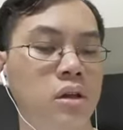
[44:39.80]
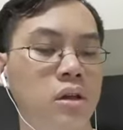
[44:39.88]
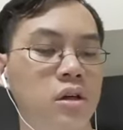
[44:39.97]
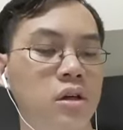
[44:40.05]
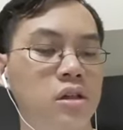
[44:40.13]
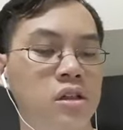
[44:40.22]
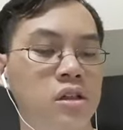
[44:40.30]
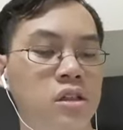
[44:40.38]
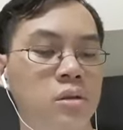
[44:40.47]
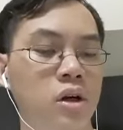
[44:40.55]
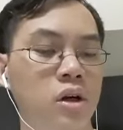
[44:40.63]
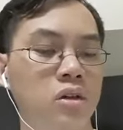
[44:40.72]
The ship
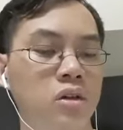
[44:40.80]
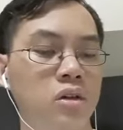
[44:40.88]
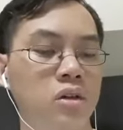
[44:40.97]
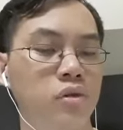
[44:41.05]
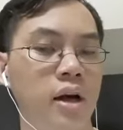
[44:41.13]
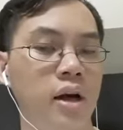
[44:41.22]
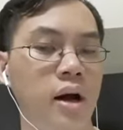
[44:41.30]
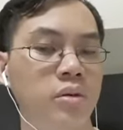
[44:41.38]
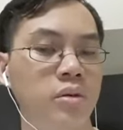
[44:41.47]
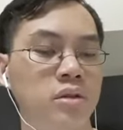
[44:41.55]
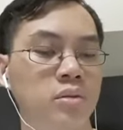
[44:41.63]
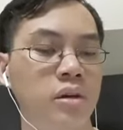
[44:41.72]
struggles moving at half
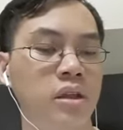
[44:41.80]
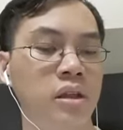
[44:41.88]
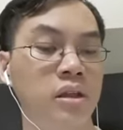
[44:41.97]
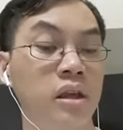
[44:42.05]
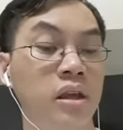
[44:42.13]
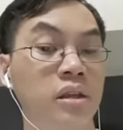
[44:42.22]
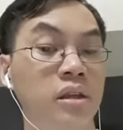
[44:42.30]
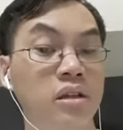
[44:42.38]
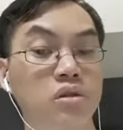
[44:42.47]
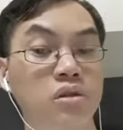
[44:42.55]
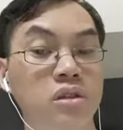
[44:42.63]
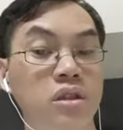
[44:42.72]
speed that day. That's already
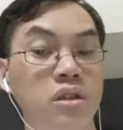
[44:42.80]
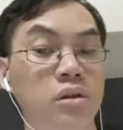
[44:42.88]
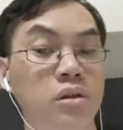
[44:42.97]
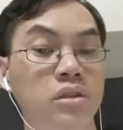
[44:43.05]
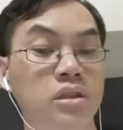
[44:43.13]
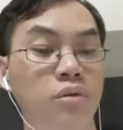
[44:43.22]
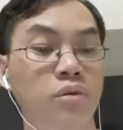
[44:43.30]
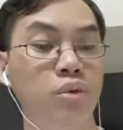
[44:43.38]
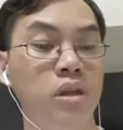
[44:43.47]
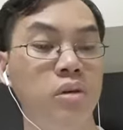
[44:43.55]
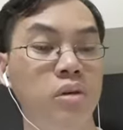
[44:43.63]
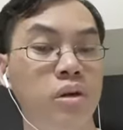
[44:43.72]
starting to be sound pretty,
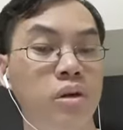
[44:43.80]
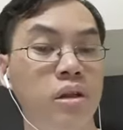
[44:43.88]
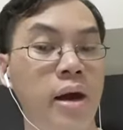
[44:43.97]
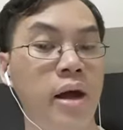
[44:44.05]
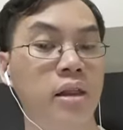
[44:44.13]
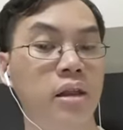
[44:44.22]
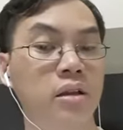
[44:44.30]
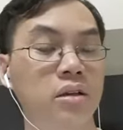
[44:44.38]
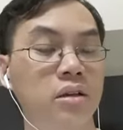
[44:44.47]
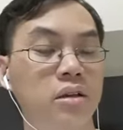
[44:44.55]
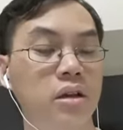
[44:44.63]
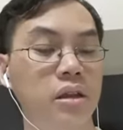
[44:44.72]
pretty bad.
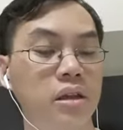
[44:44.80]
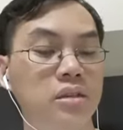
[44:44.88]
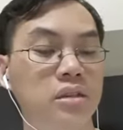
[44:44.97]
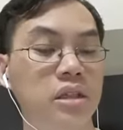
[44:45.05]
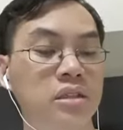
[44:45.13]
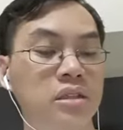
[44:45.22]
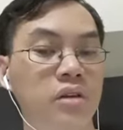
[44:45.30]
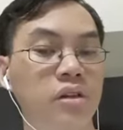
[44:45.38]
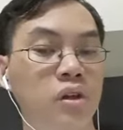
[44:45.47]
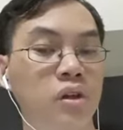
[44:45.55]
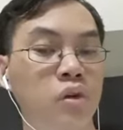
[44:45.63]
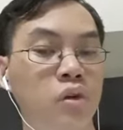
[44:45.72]
And that's at
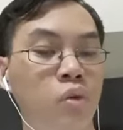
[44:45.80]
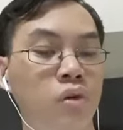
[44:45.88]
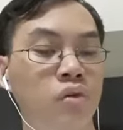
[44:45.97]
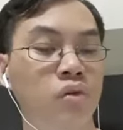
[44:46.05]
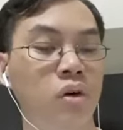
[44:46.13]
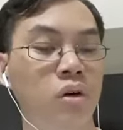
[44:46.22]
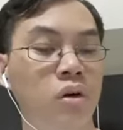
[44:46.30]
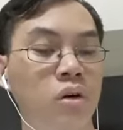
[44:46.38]
70 to 104.